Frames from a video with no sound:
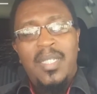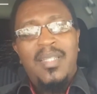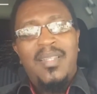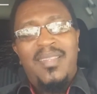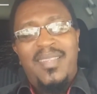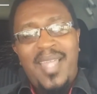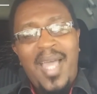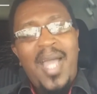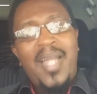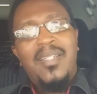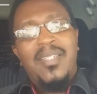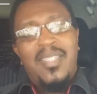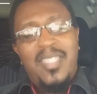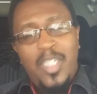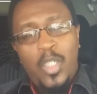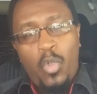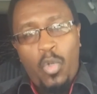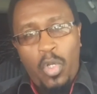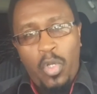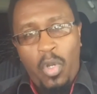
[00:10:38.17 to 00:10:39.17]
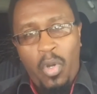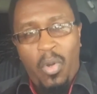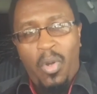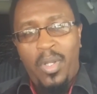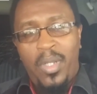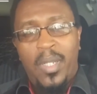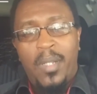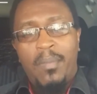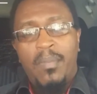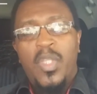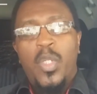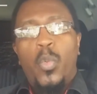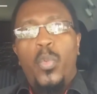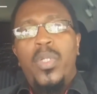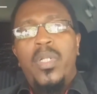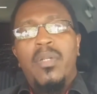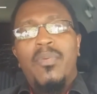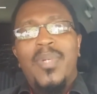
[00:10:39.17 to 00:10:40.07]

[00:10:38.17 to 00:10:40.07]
that single hole will